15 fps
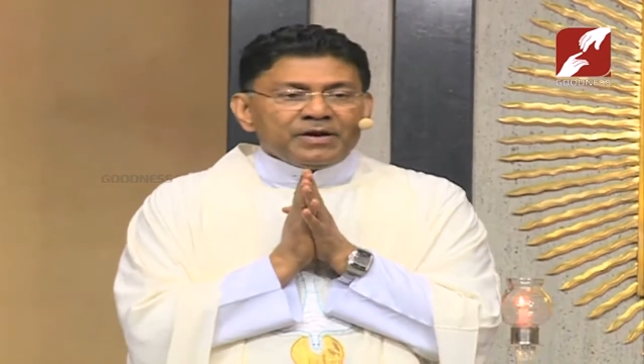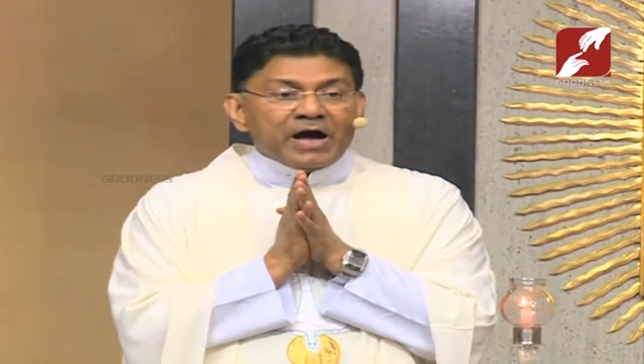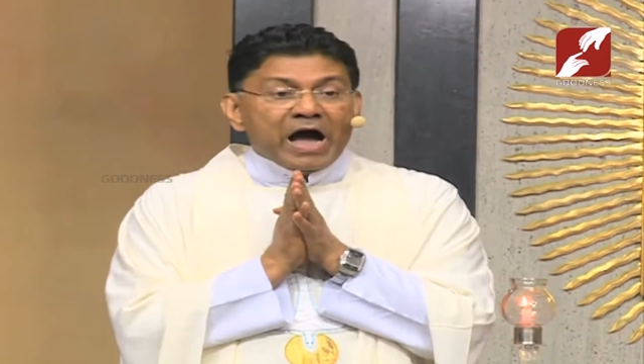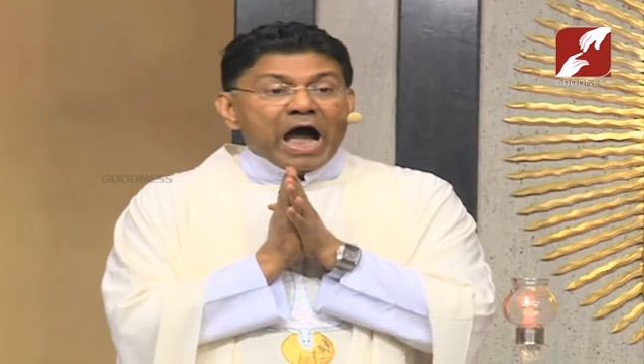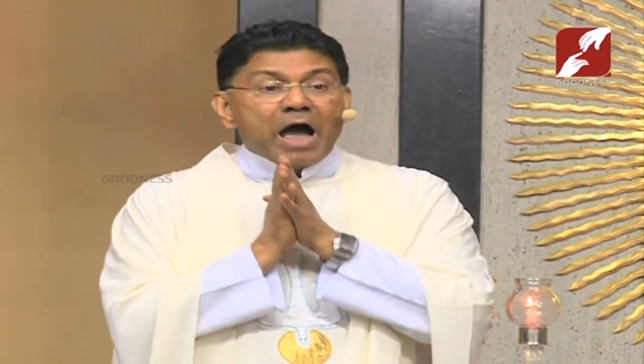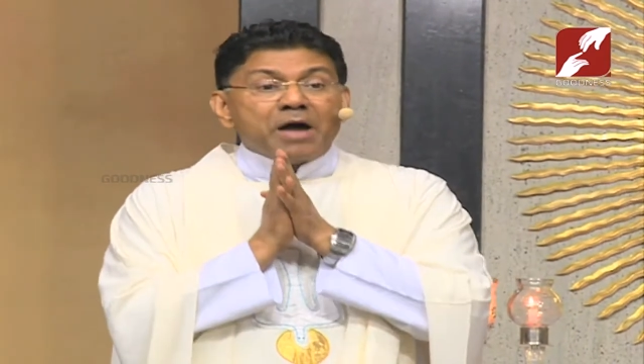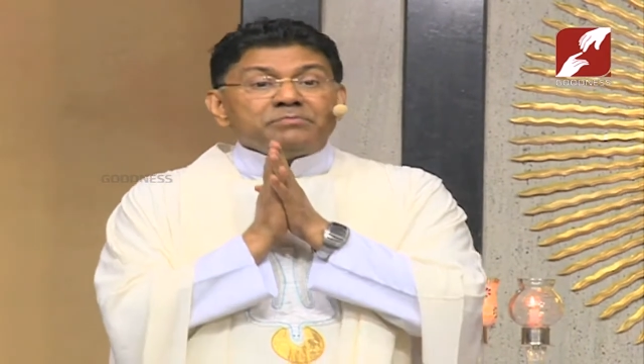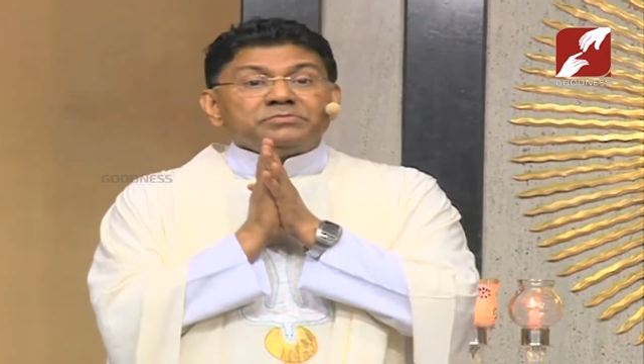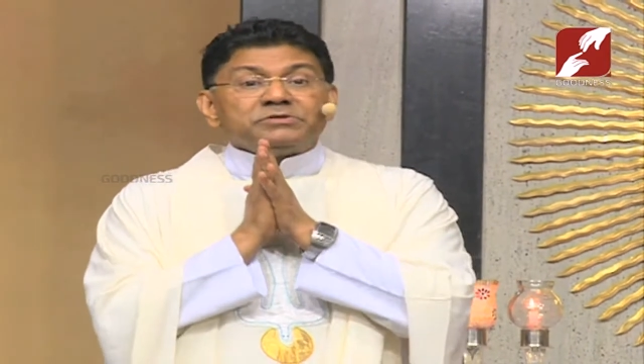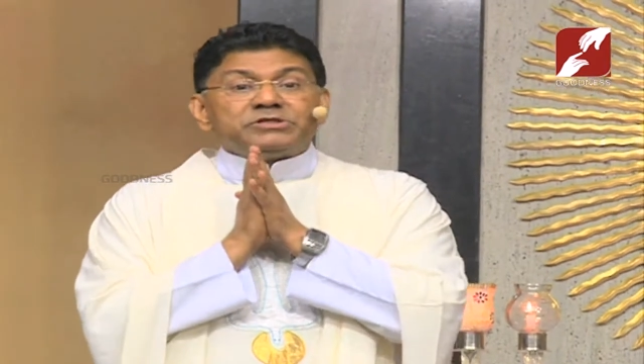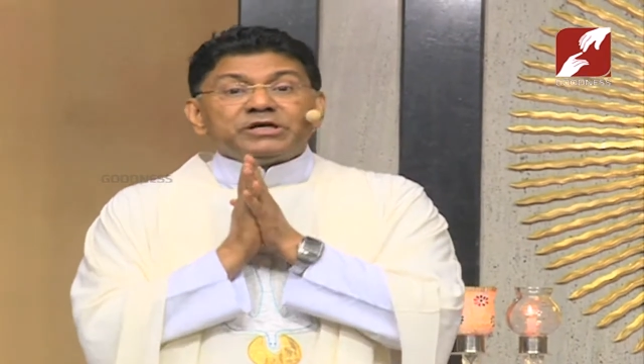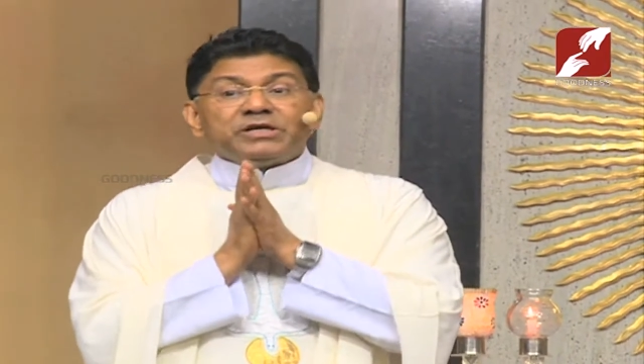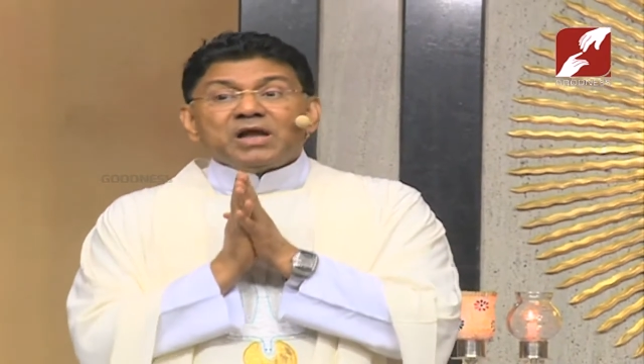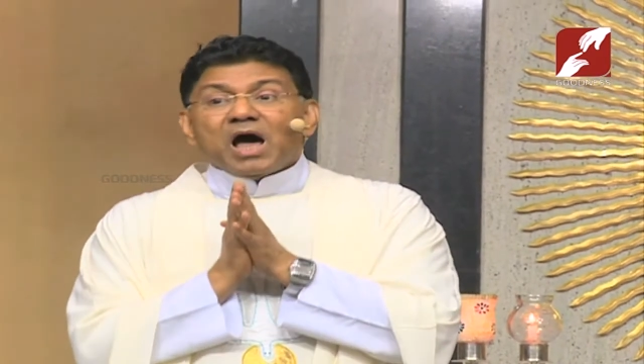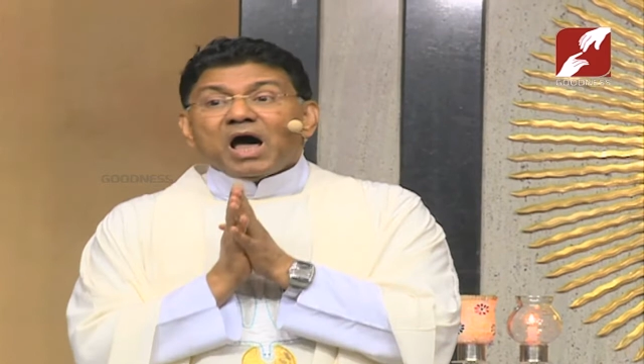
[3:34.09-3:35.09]
I'm
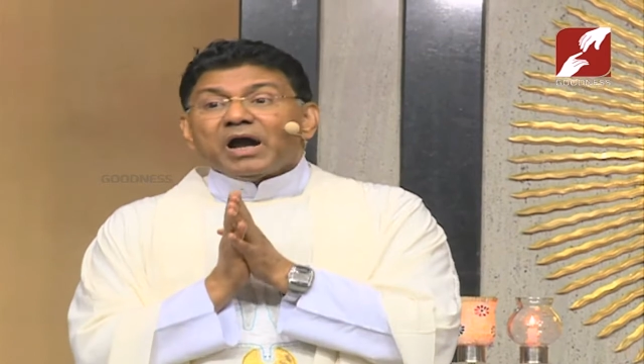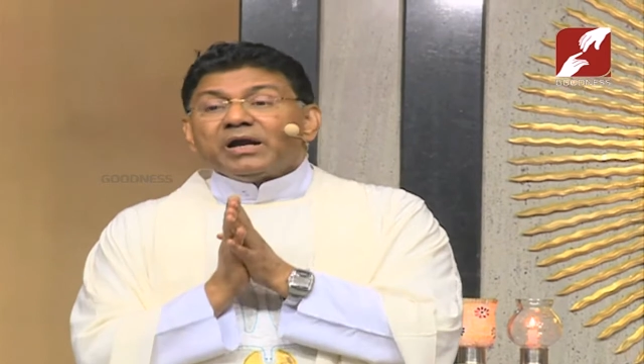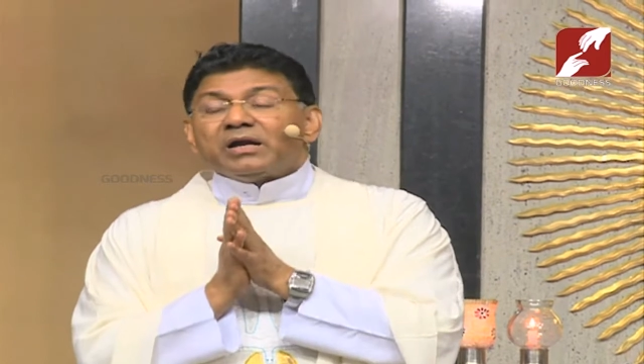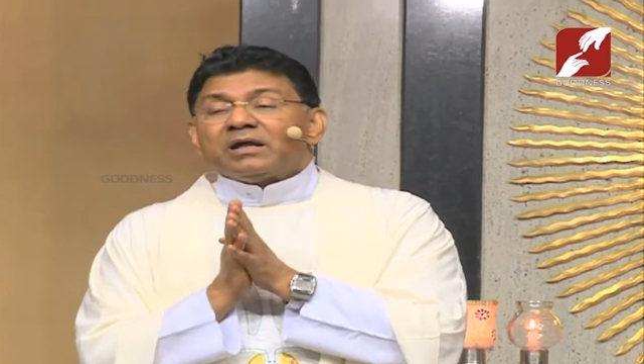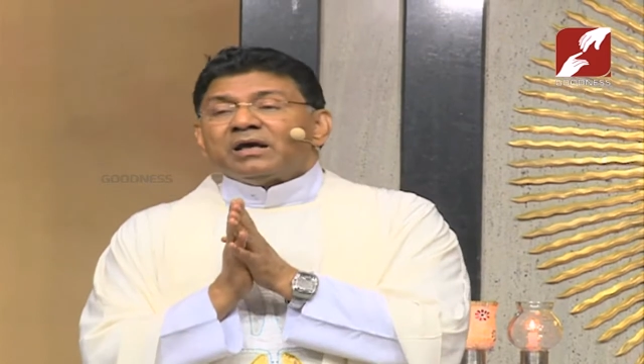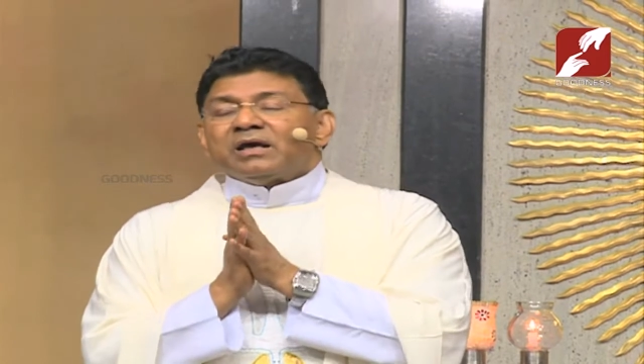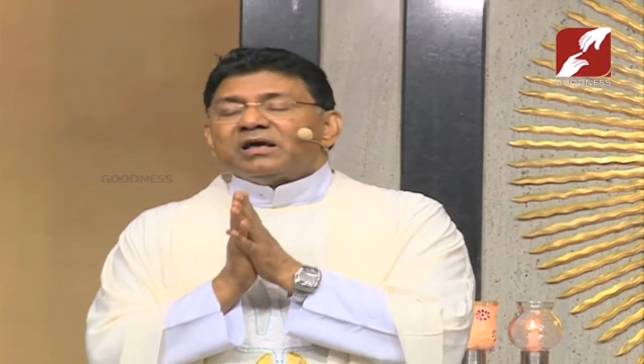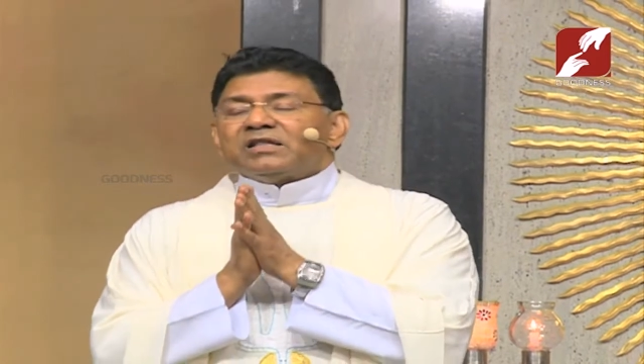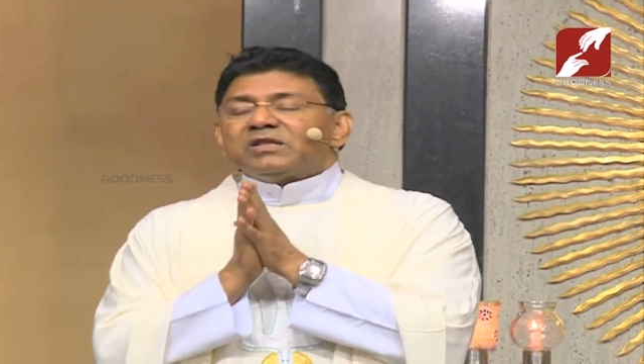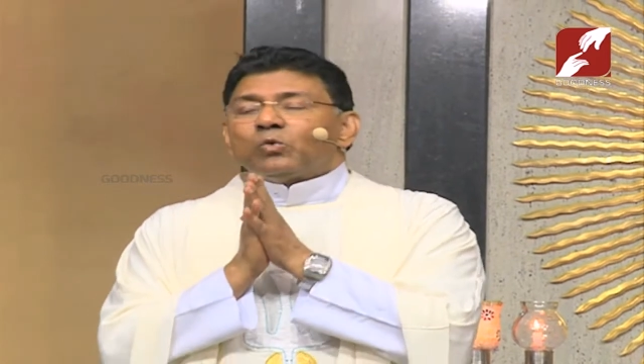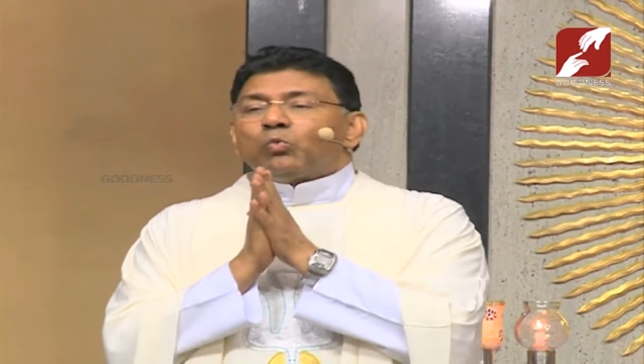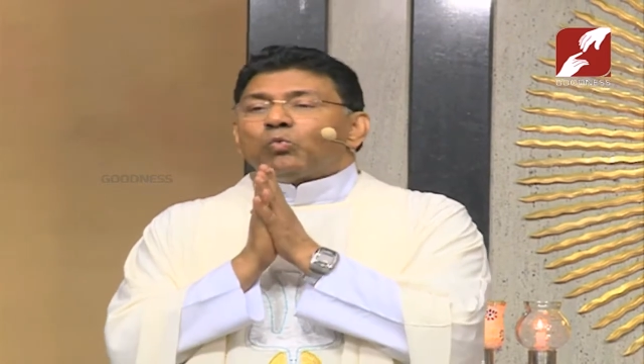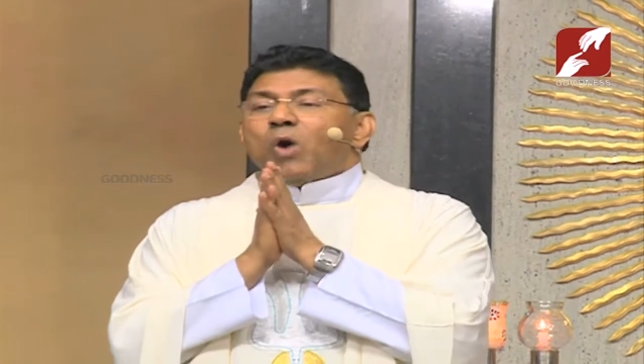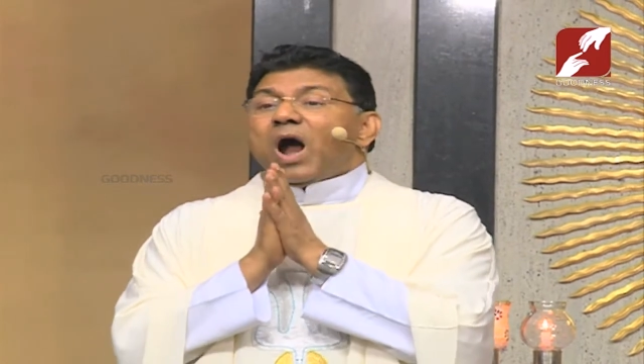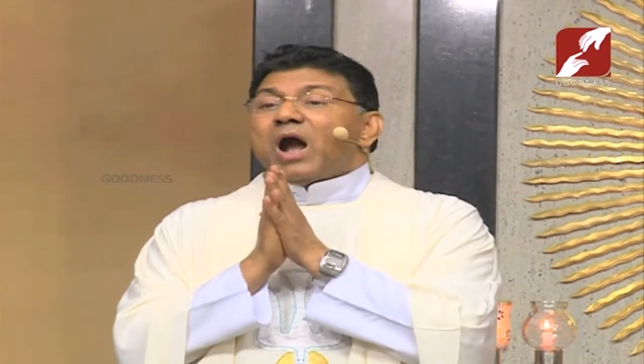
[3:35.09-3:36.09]
denied the
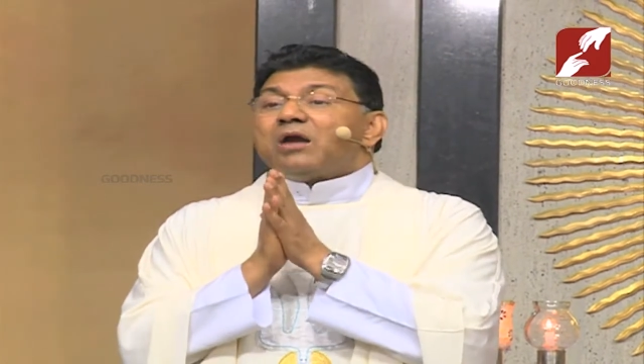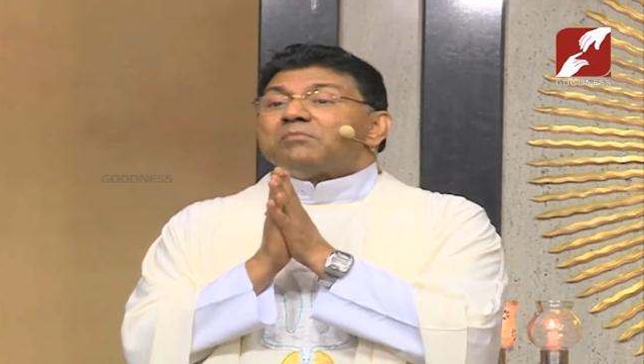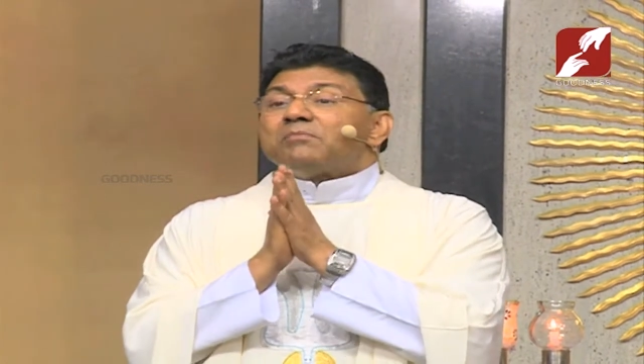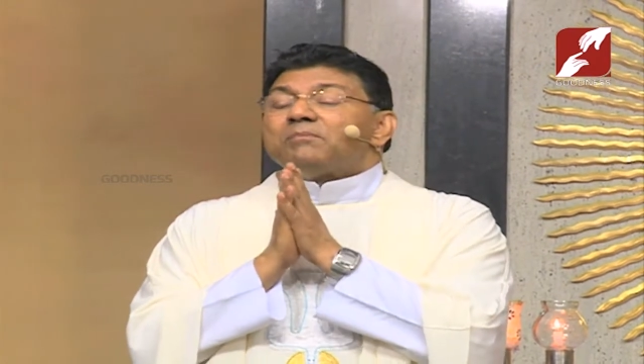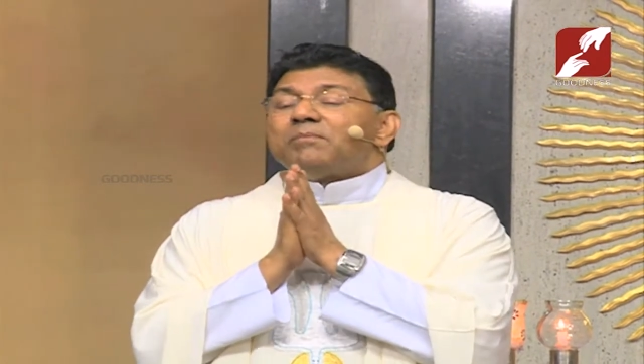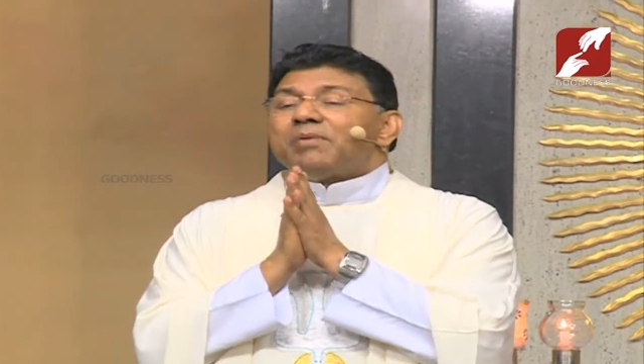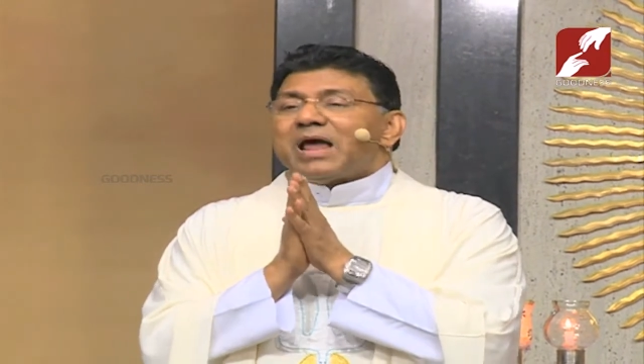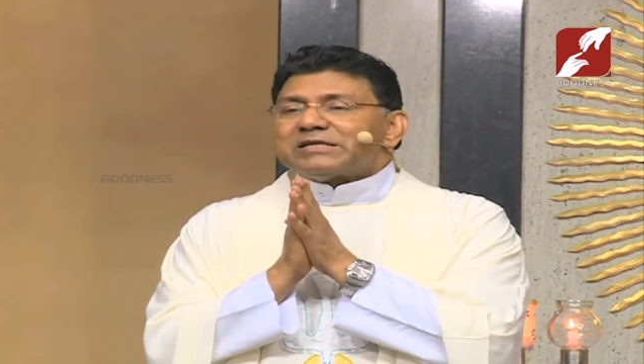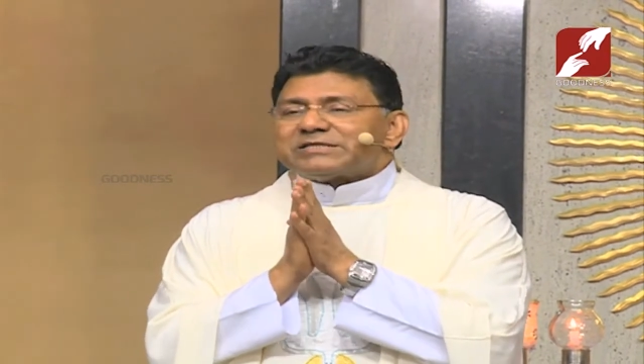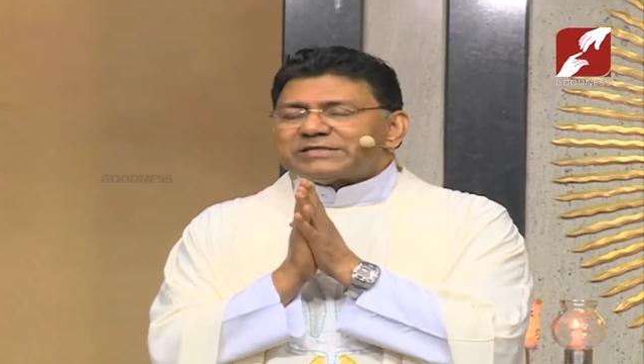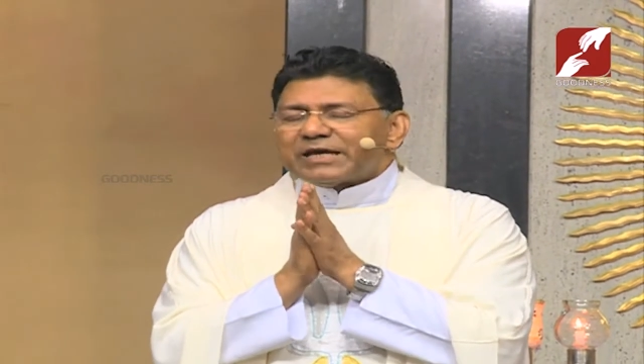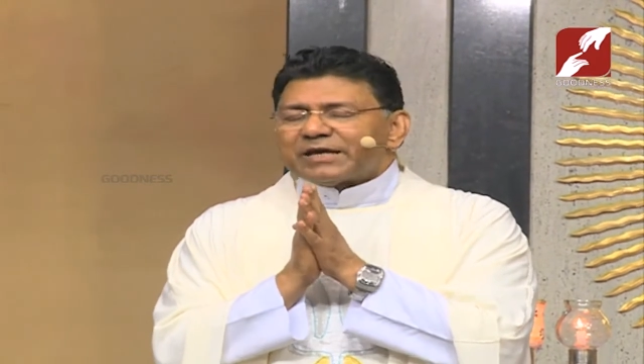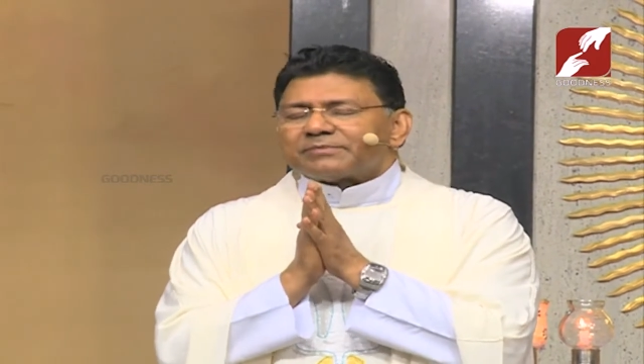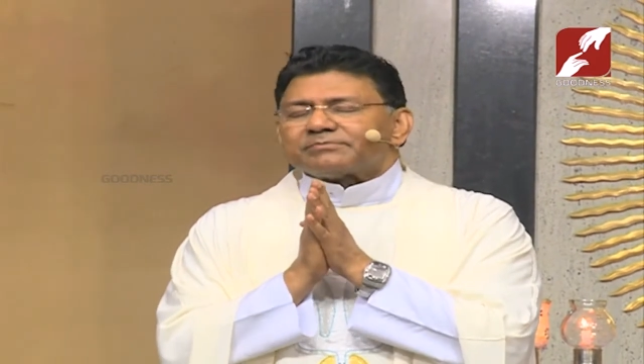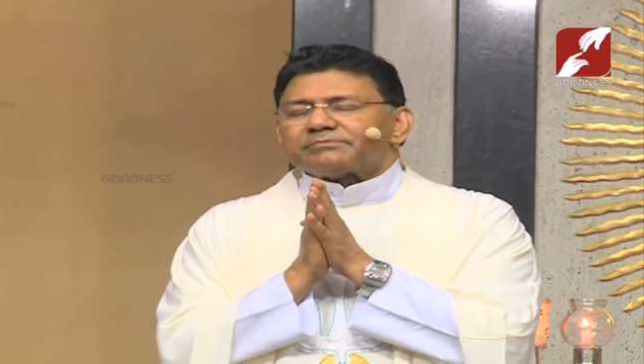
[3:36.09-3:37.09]
one
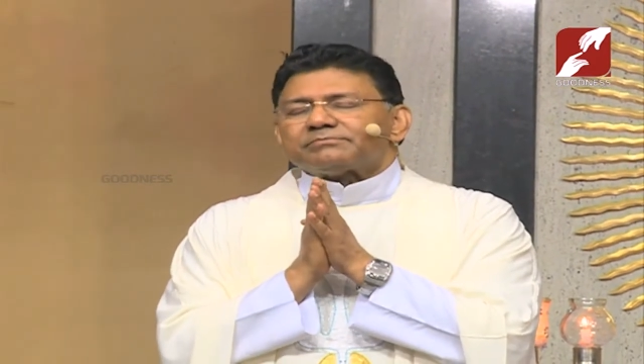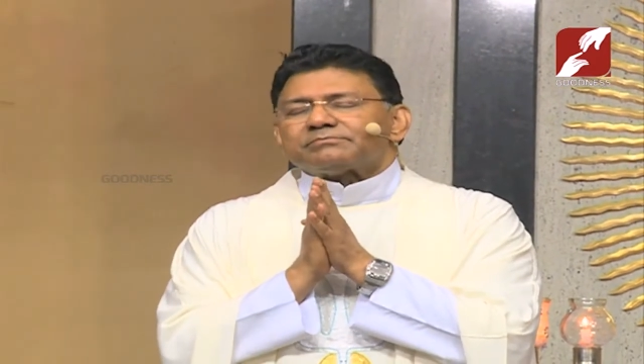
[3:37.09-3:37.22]
blessing